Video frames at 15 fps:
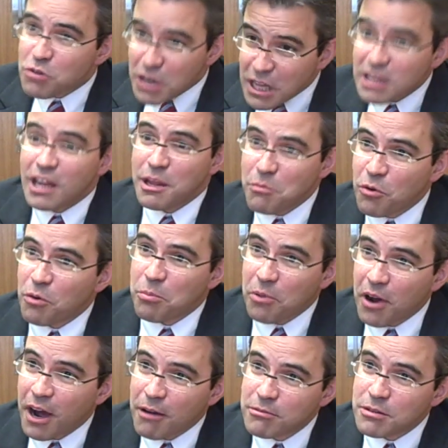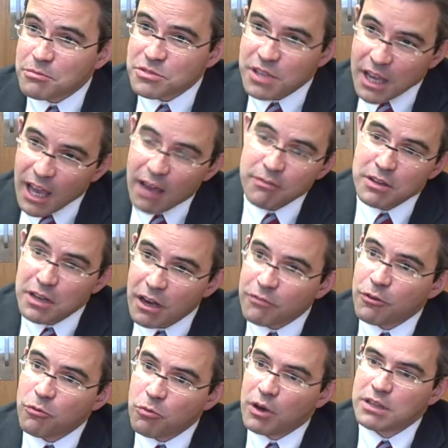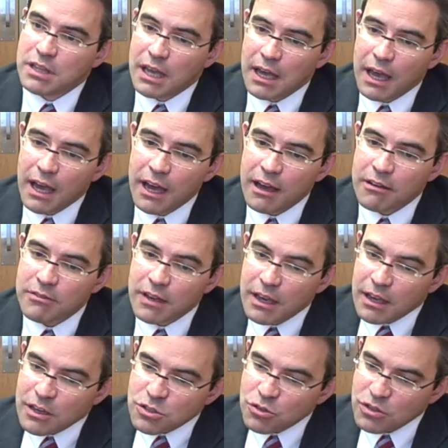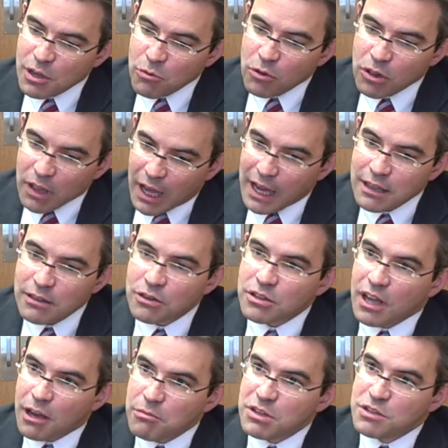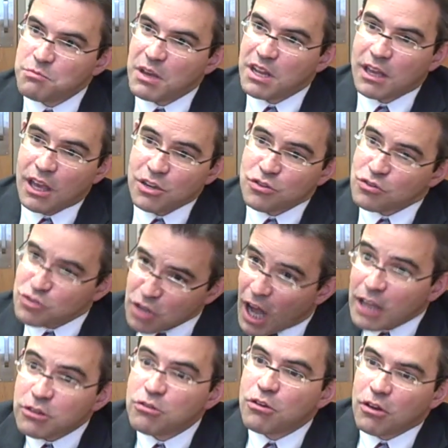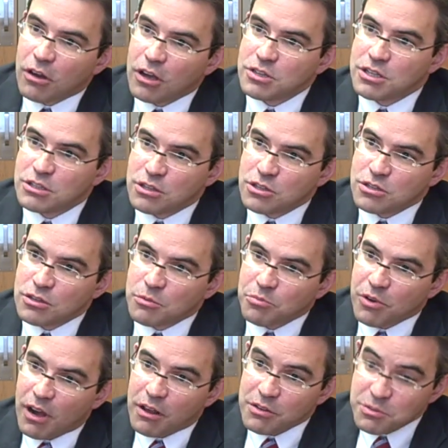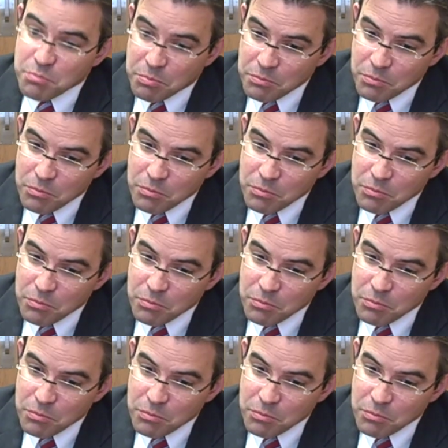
don't need any more problems. They have enough with what they have. So they will like their diabetes medications not to cause additional problems,